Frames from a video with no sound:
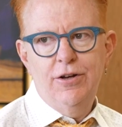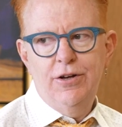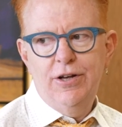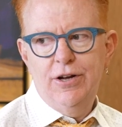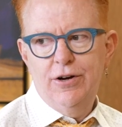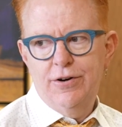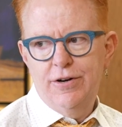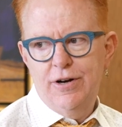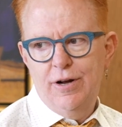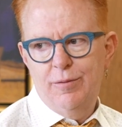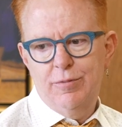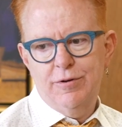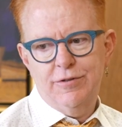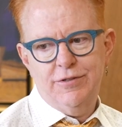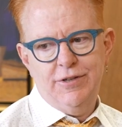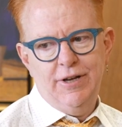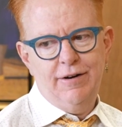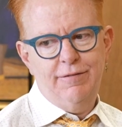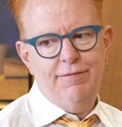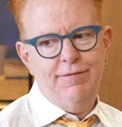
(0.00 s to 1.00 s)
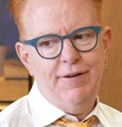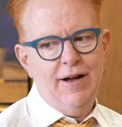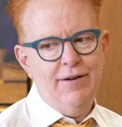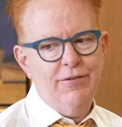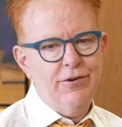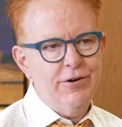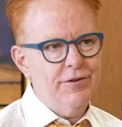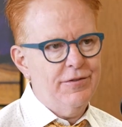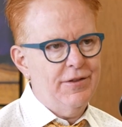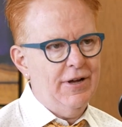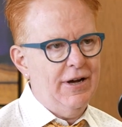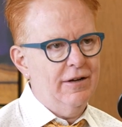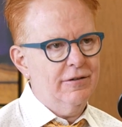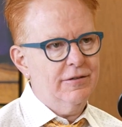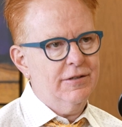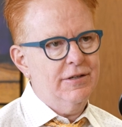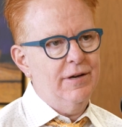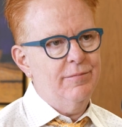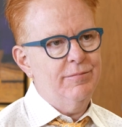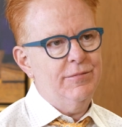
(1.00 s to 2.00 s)
You hear numbers like
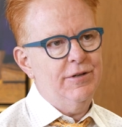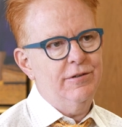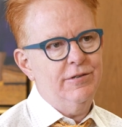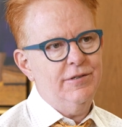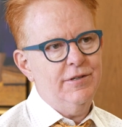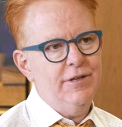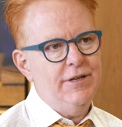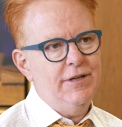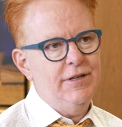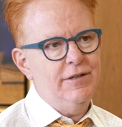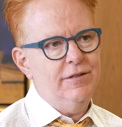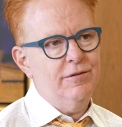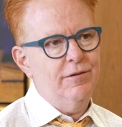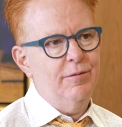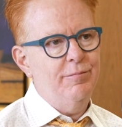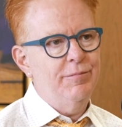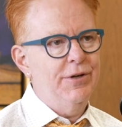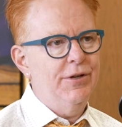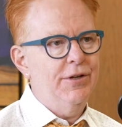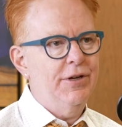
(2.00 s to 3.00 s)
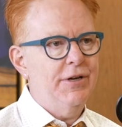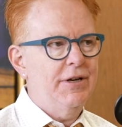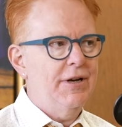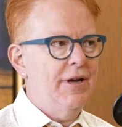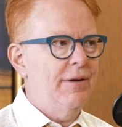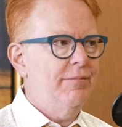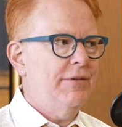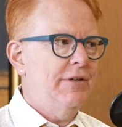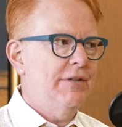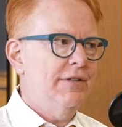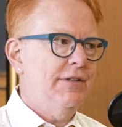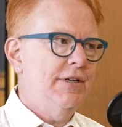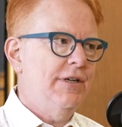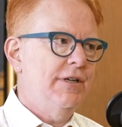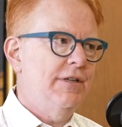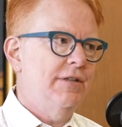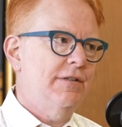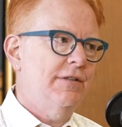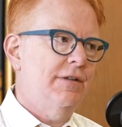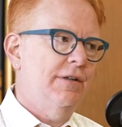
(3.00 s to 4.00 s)
500,000 empty seats, 1 million empty
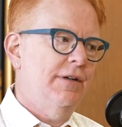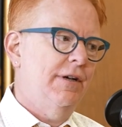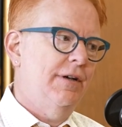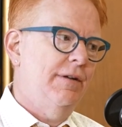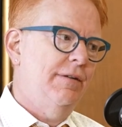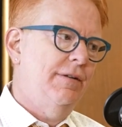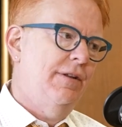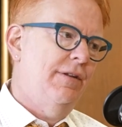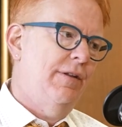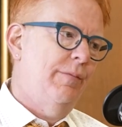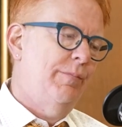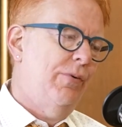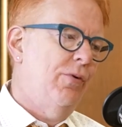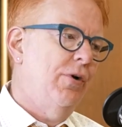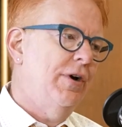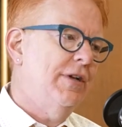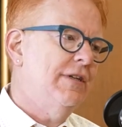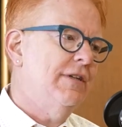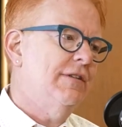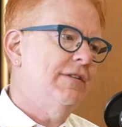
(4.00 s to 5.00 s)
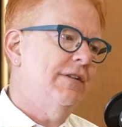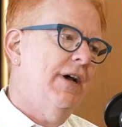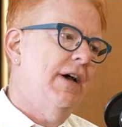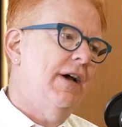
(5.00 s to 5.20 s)
seats. The point is